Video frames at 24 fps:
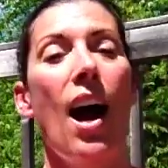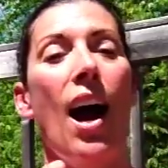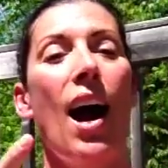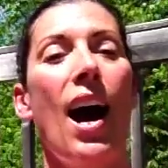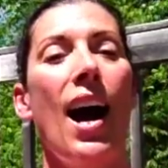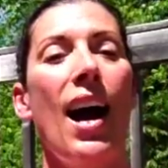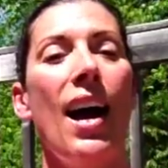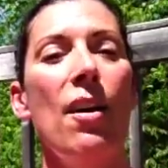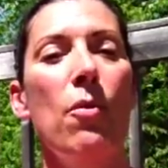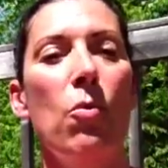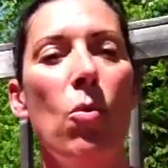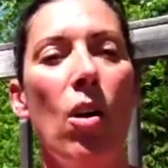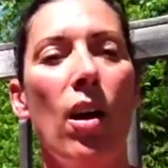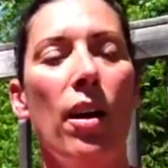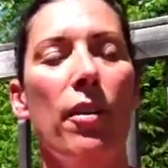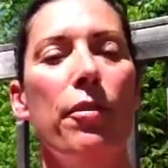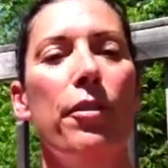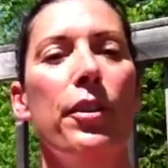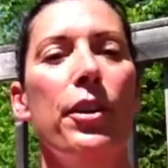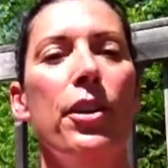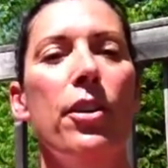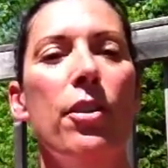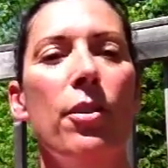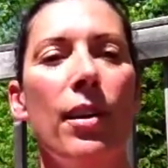I want
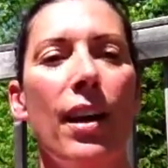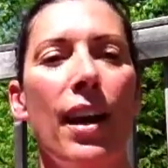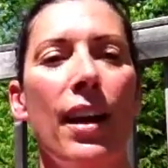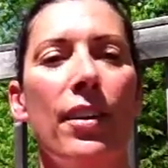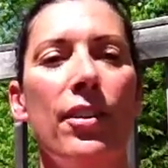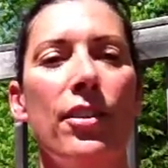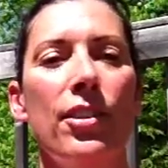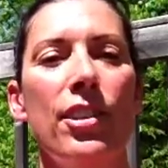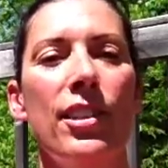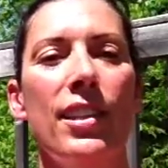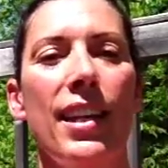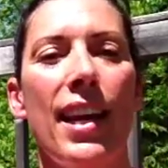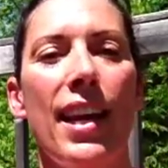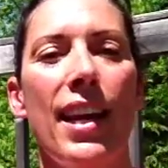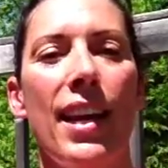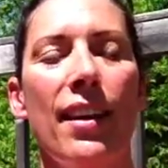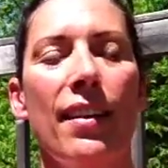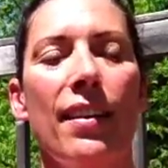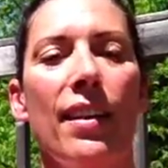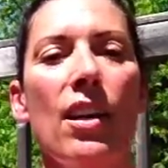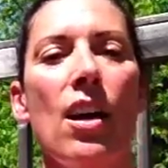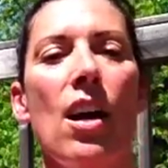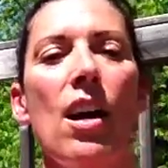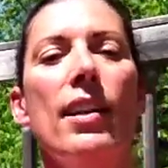for you to
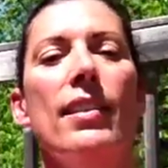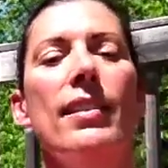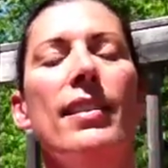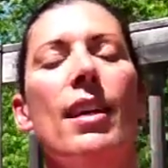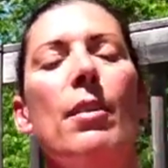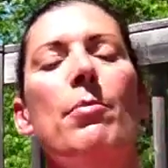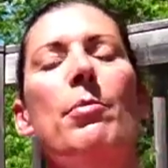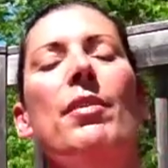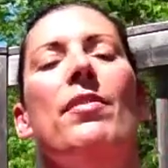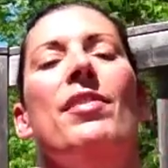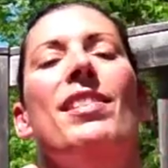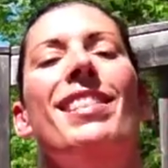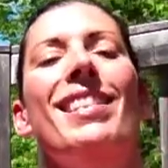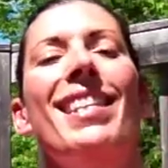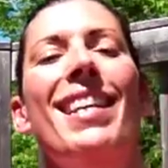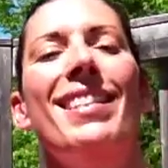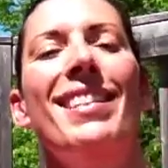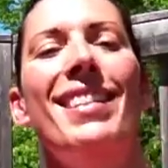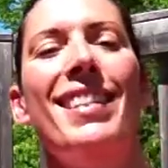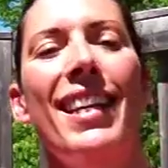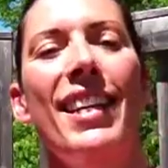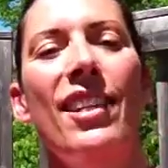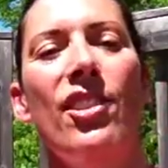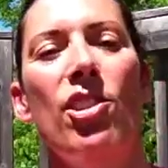understand the concept of
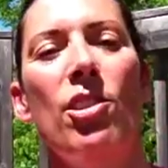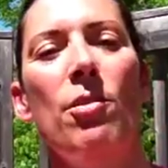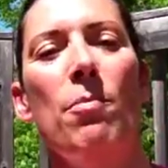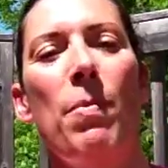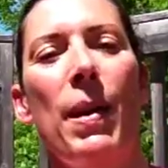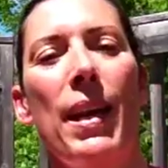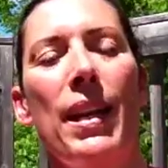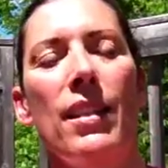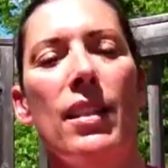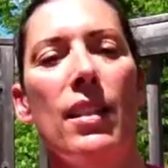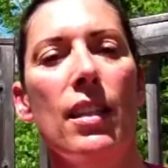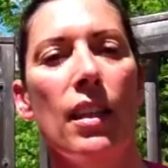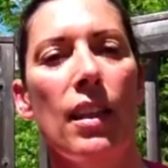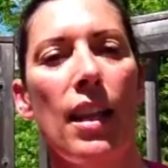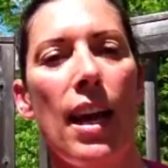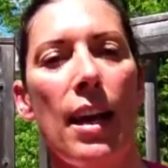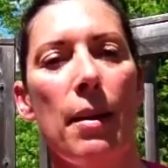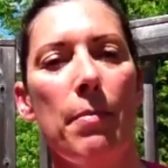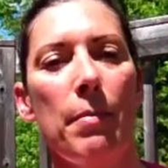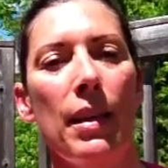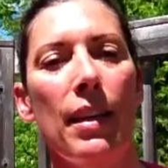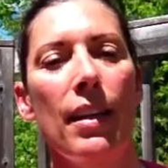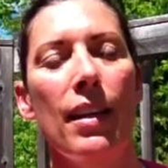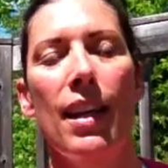sensation-based
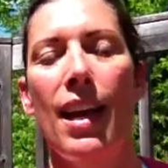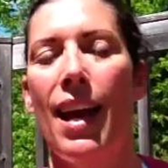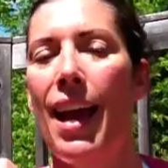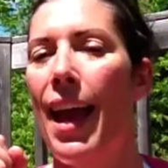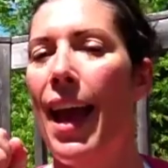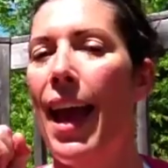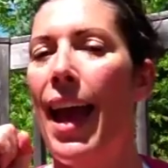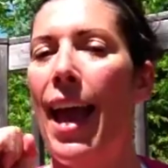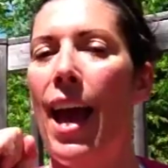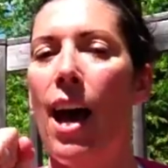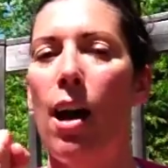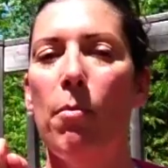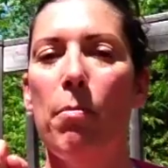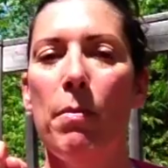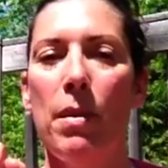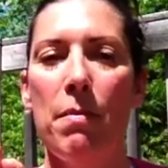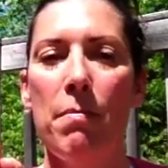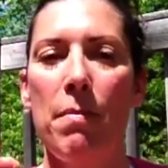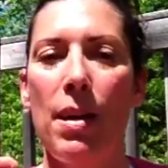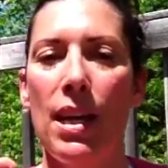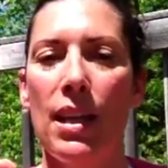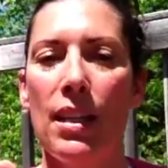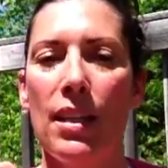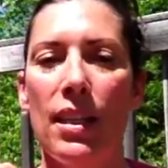alignment. Help me
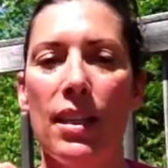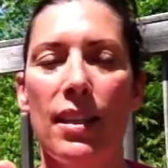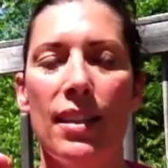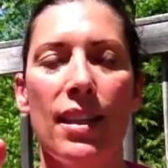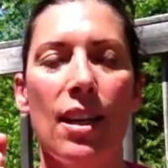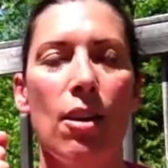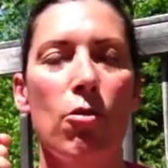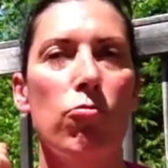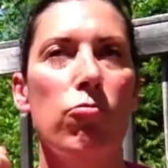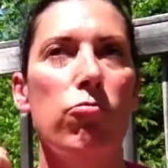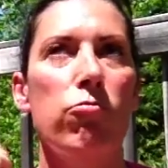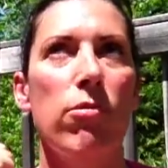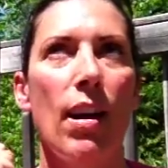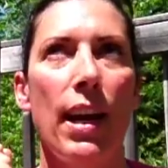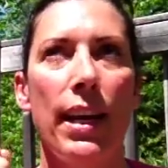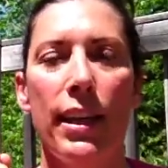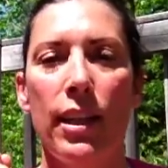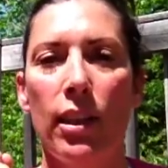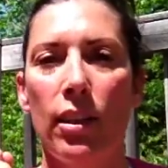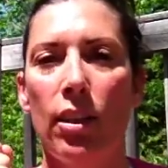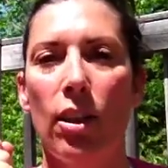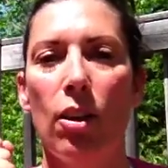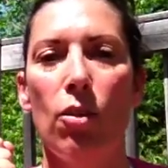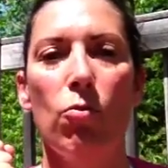make this a
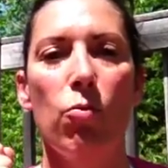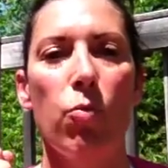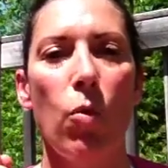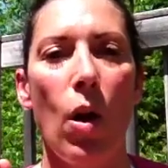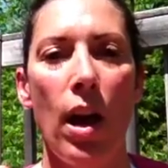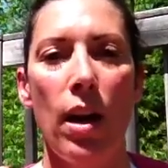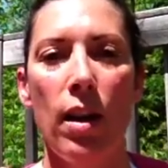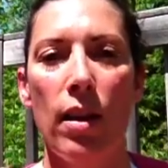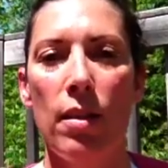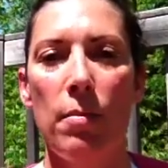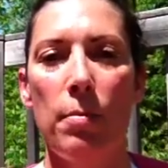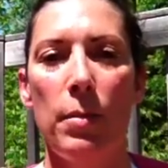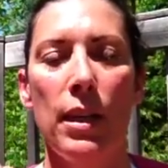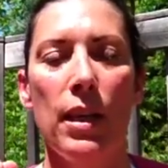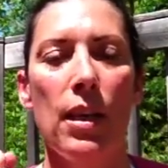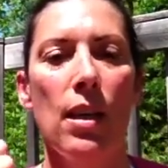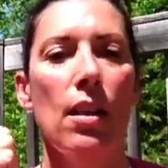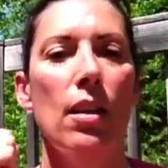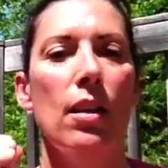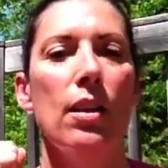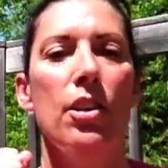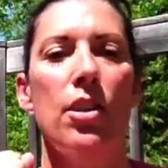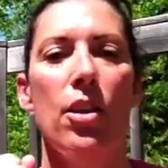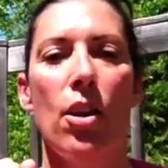regular
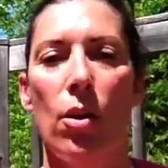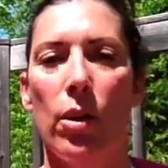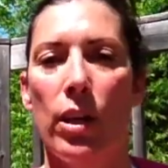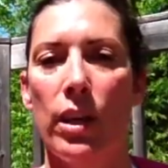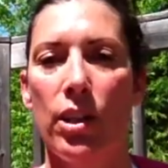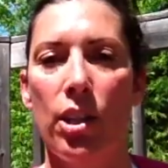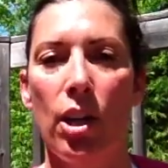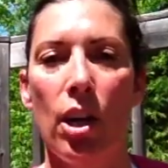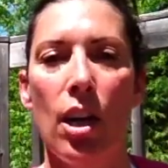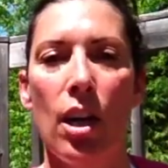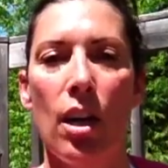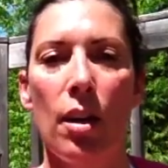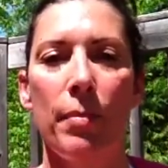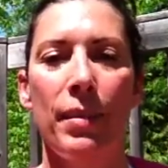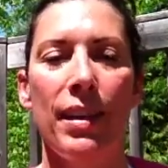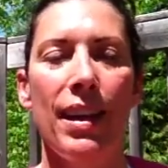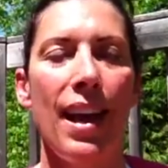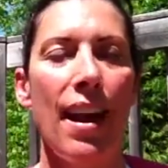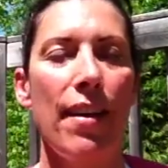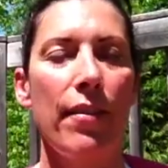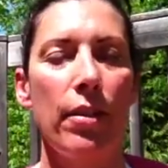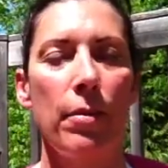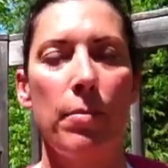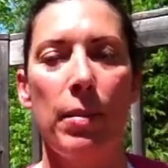run-of-the-mill yoga term that
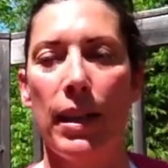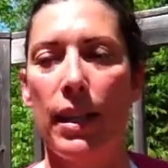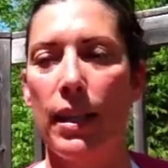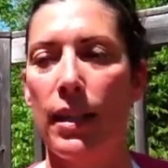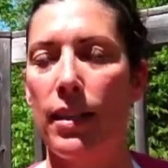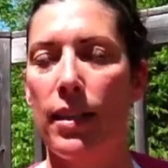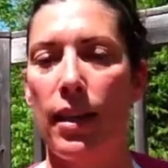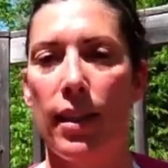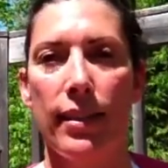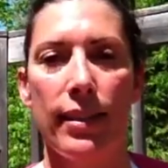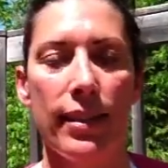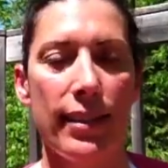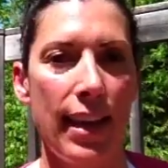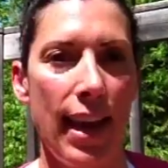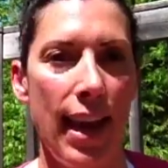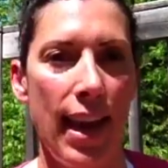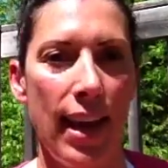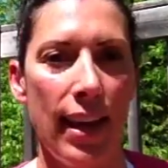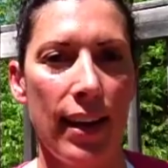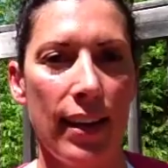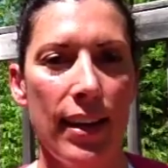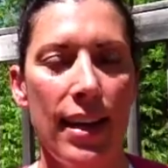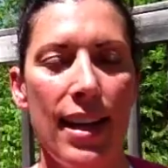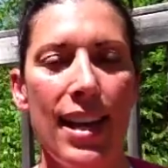everybody starts
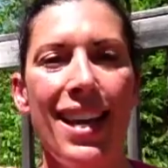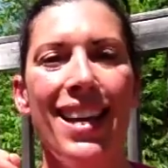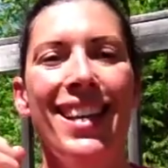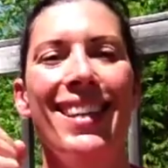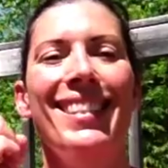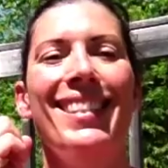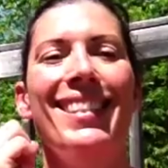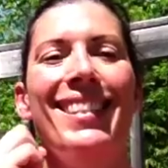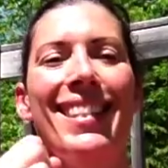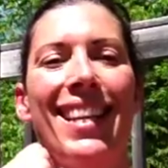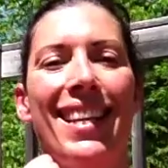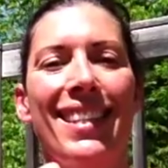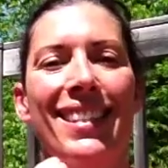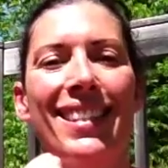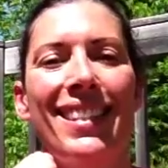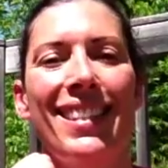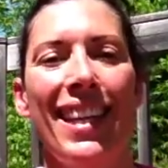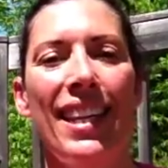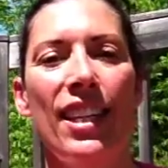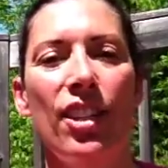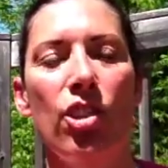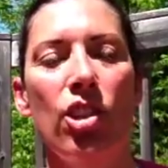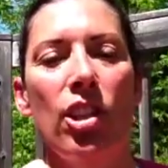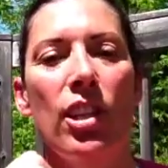saying.
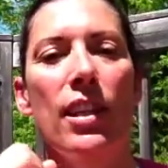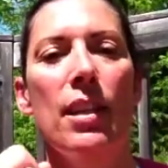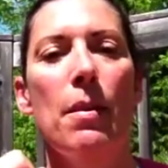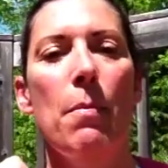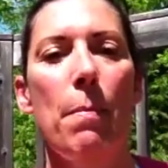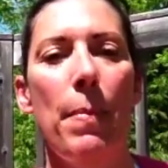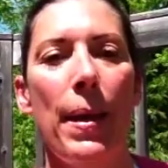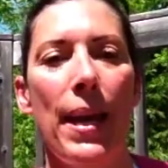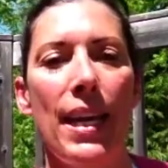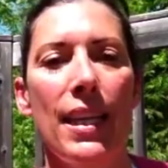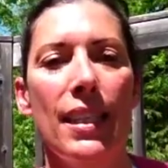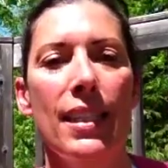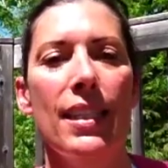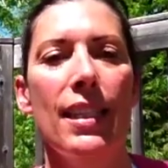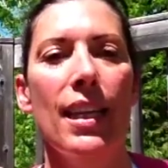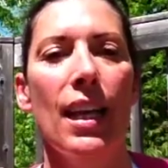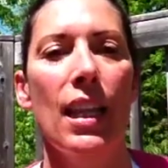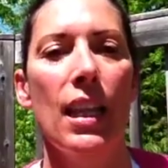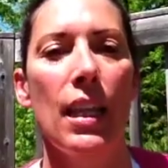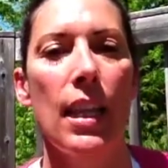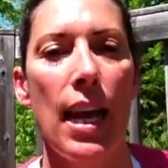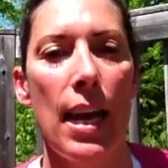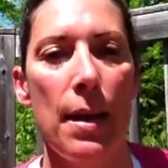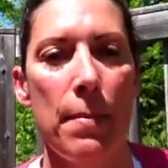Sensation-based
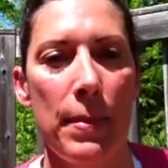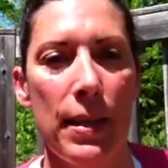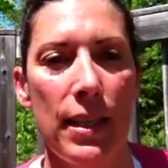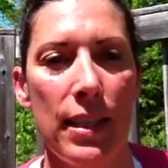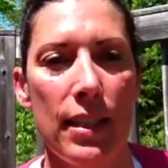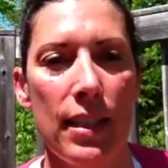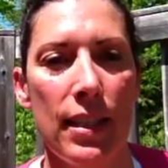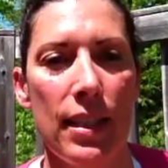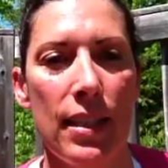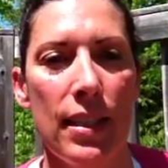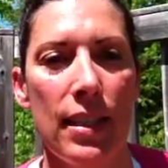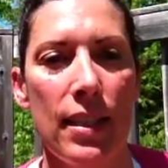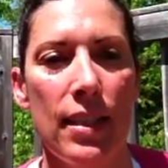alignment.